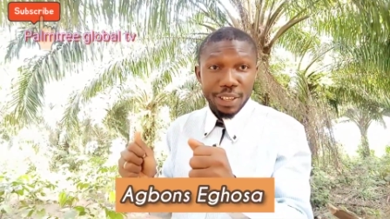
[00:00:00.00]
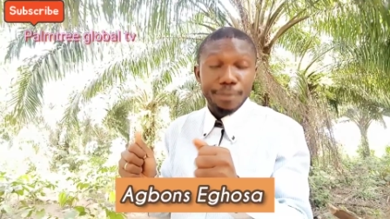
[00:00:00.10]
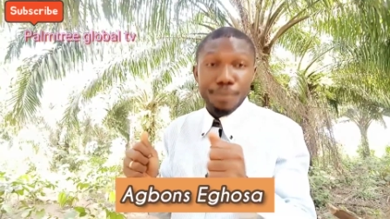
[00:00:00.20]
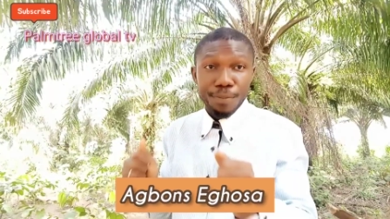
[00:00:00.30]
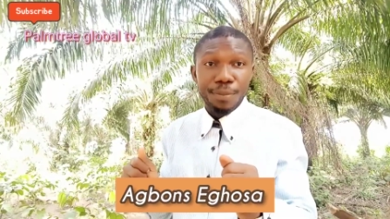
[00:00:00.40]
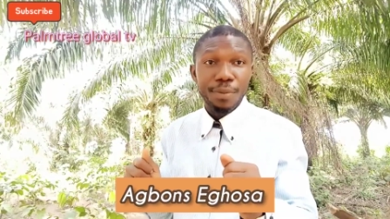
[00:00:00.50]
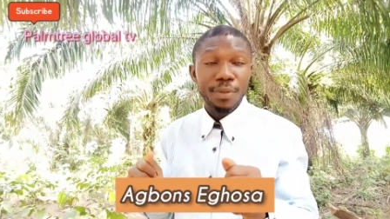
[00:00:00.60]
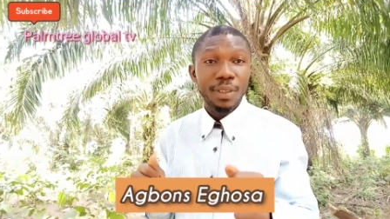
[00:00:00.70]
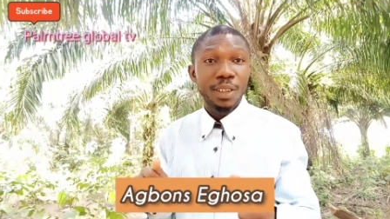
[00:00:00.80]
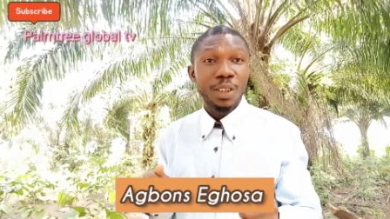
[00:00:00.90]

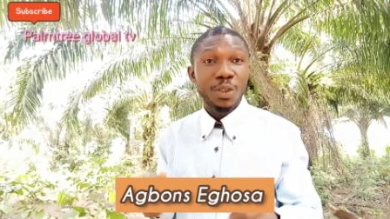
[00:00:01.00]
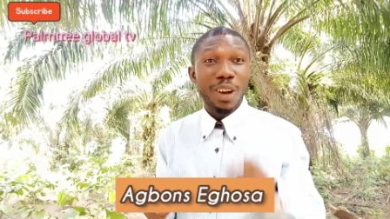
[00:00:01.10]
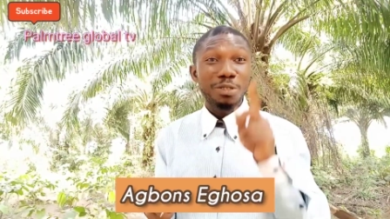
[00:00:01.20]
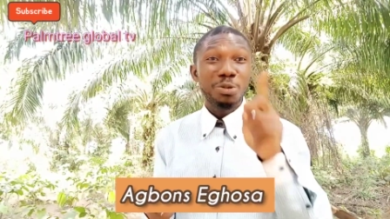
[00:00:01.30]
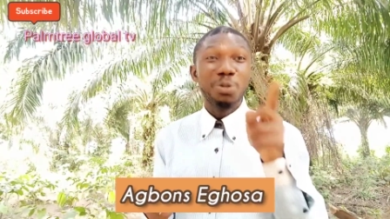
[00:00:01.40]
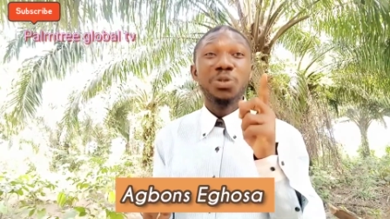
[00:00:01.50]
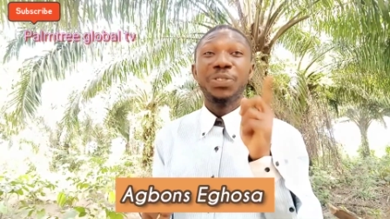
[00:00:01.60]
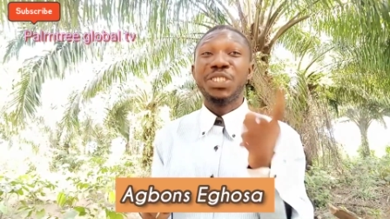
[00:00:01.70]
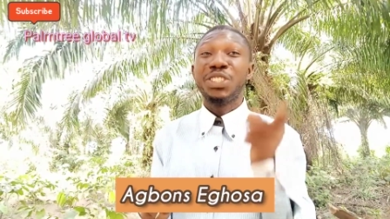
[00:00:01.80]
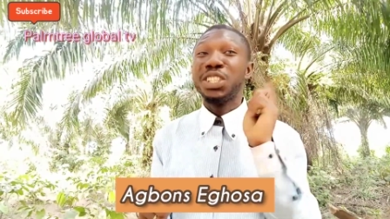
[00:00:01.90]
Selling of bones.
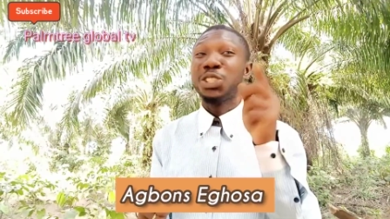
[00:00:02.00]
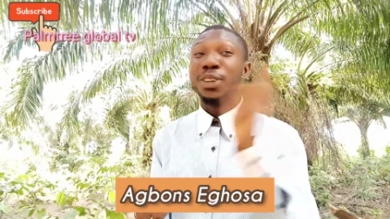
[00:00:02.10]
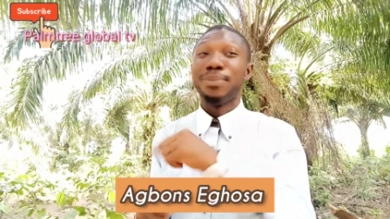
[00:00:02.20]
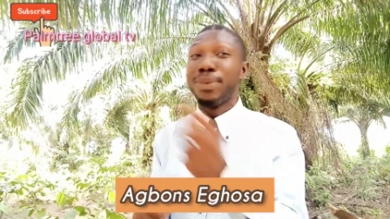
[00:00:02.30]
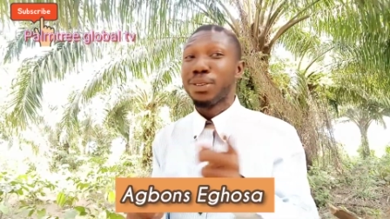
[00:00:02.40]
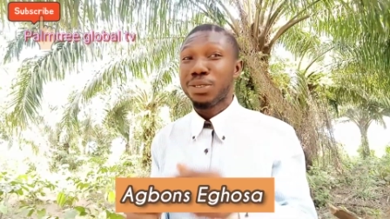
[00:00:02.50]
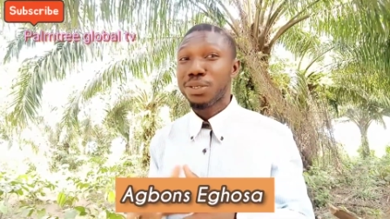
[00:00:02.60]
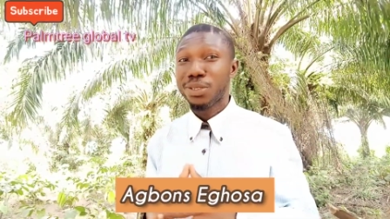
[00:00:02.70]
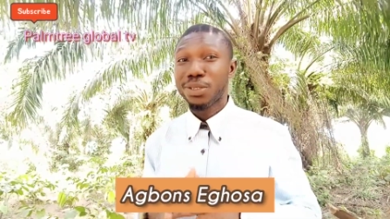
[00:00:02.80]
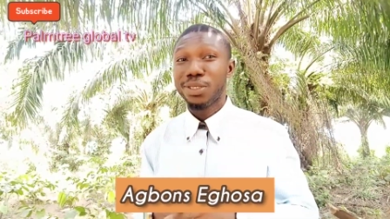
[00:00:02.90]
You make the bones,
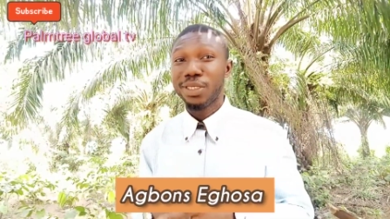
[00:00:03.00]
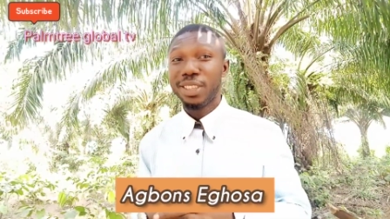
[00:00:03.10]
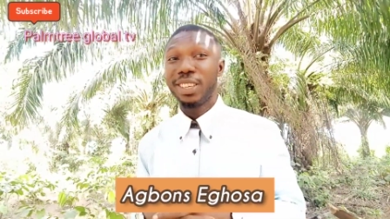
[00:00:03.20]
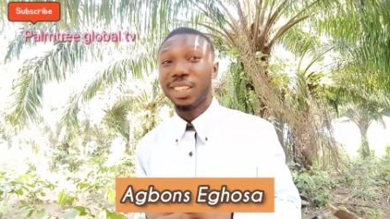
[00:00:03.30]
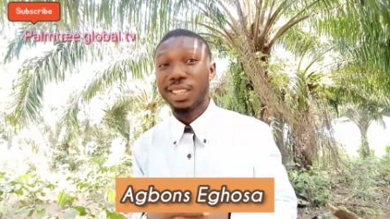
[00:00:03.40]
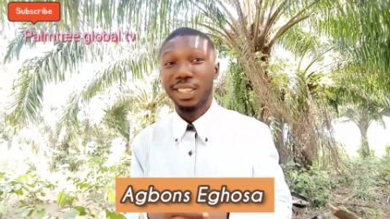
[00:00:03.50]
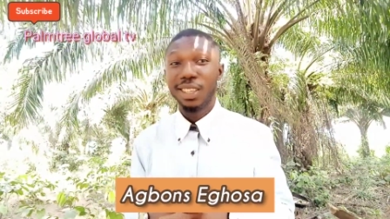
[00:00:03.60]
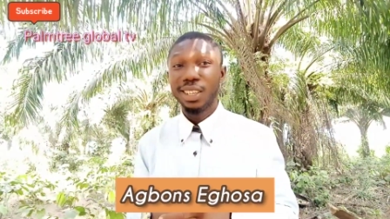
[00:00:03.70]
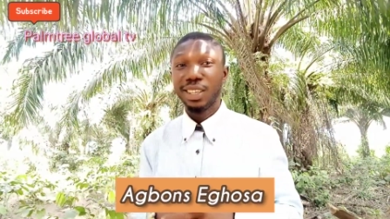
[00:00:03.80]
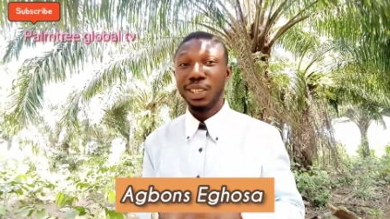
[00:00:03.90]
fry the bones by
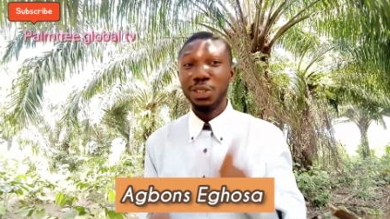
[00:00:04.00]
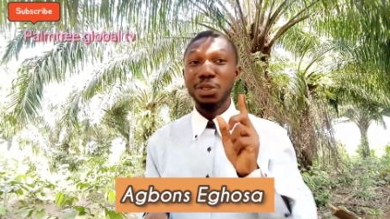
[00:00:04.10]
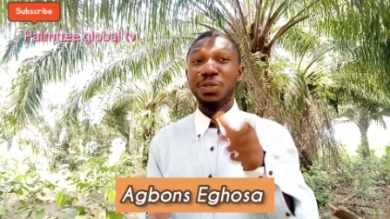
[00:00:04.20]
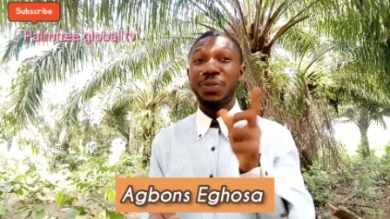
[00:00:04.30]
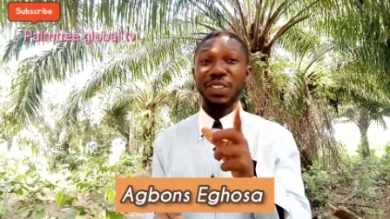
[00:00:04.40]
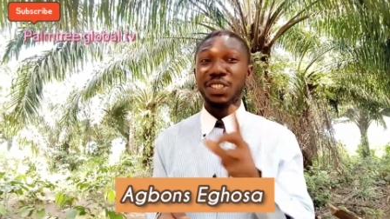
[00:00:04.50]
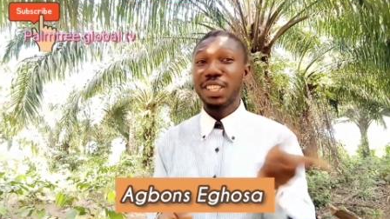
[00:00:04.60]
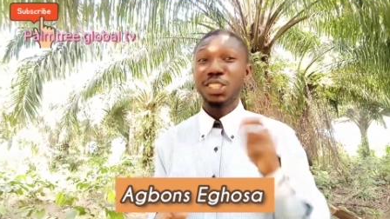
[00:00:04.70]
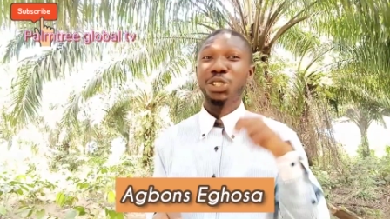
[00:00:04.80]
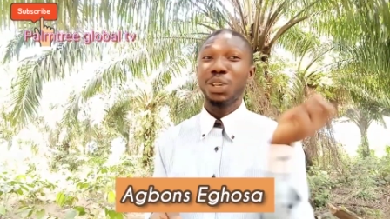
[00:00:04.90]
yourself.
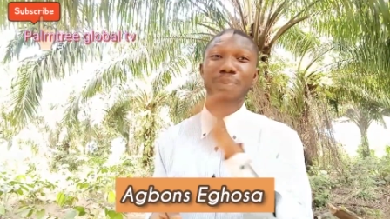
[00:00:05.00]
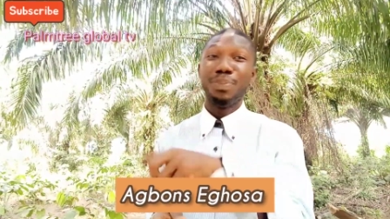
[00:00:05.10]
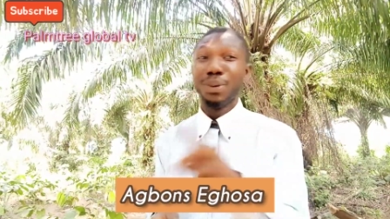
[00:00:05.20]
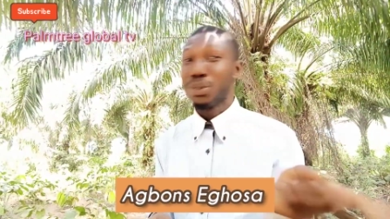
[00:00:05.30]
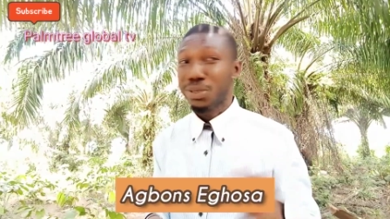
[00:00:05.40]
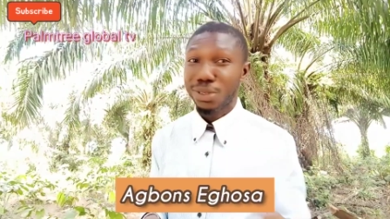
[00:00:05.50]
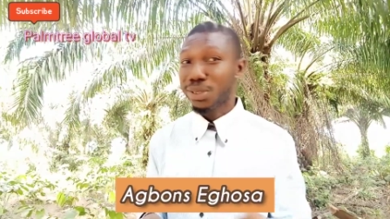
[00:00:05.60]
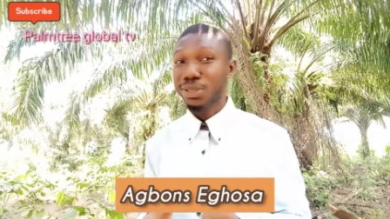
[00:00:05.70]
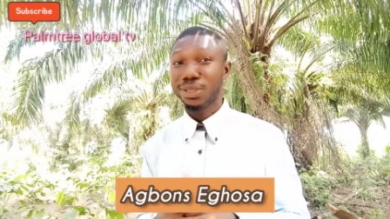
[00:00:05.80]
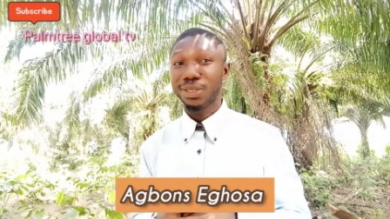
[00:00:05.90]
As you fry bones,
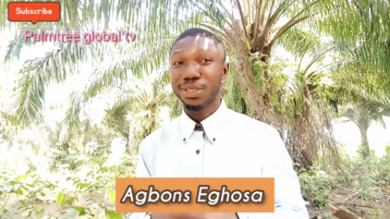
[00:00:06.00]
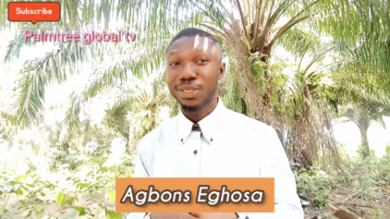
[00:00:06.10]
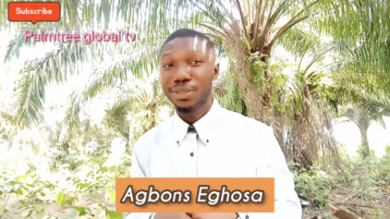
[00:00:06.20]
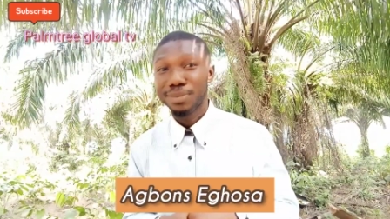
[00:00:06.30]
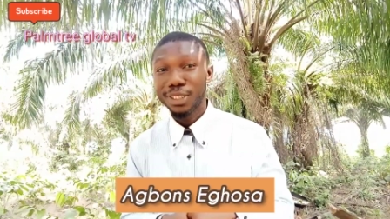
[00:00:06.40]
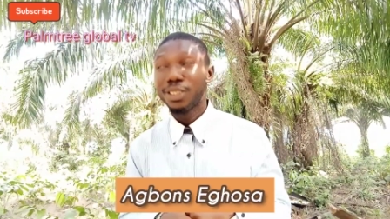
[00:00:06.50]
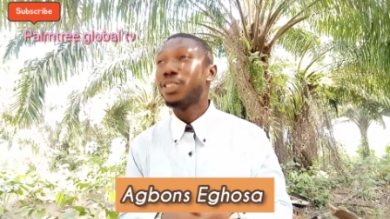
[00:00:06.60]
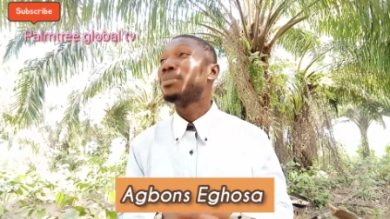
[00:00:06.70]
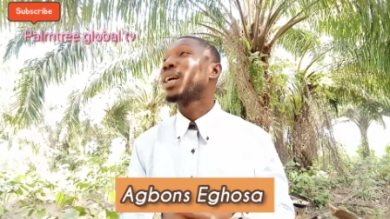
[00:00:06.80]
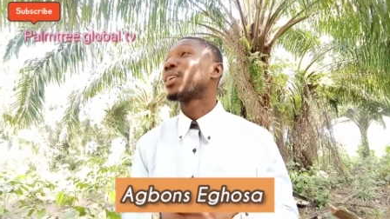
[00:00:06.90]
you fry
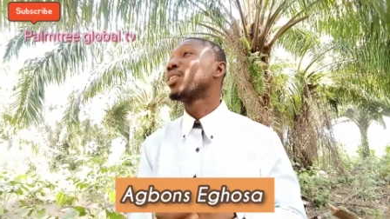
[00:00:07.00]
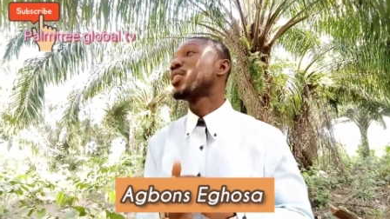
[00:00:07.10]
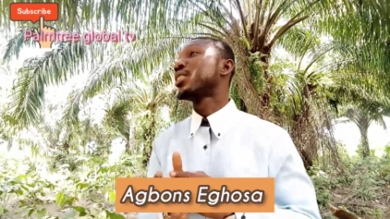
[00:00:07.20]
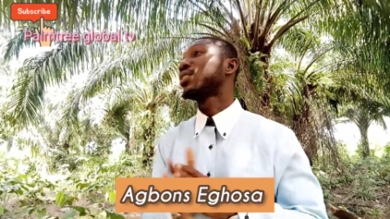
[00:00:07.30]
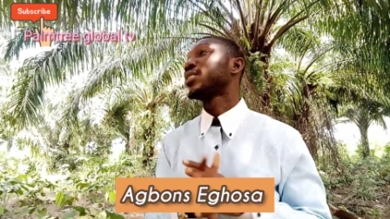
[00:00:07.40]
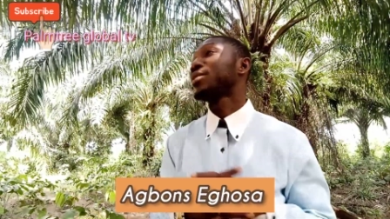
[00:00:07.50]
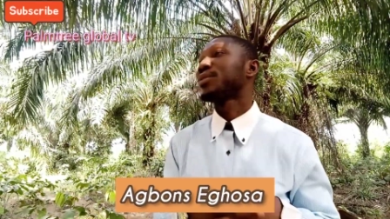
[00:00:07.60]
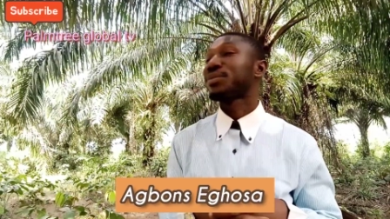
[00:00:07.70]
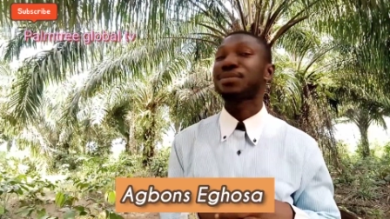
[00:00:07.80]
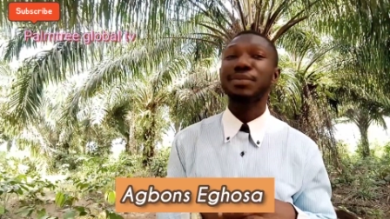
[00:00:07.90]
fish. Those of
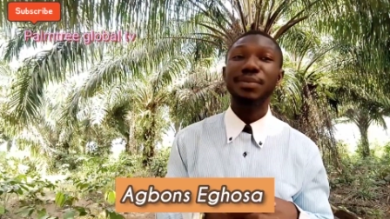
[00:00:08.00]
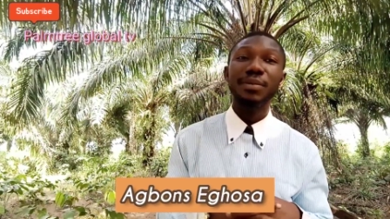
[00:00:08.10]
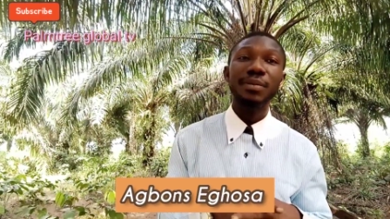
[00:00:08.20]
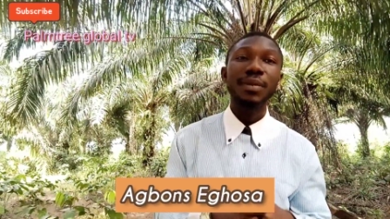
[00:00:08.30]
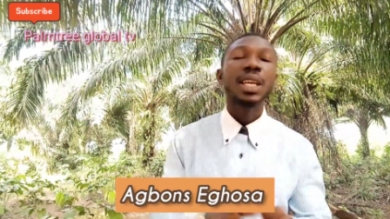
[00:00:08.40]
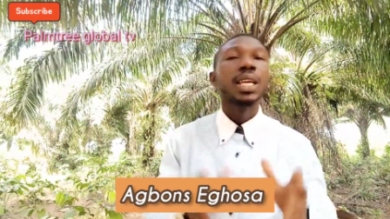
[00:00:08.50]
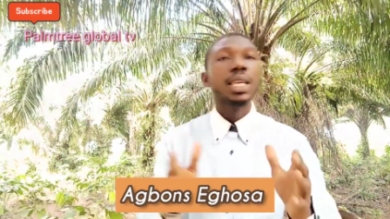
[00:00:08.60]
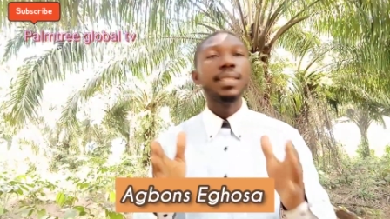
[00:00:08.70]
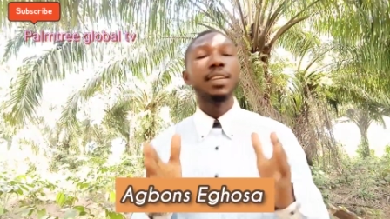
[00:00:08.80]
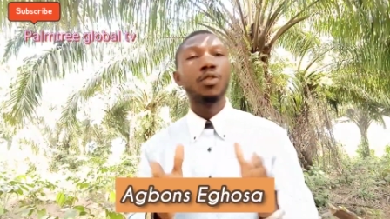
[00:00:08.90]
us, people like
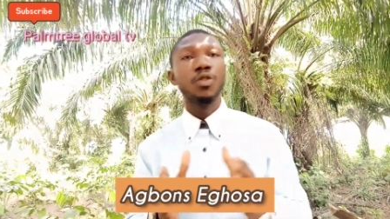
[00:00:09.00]
us,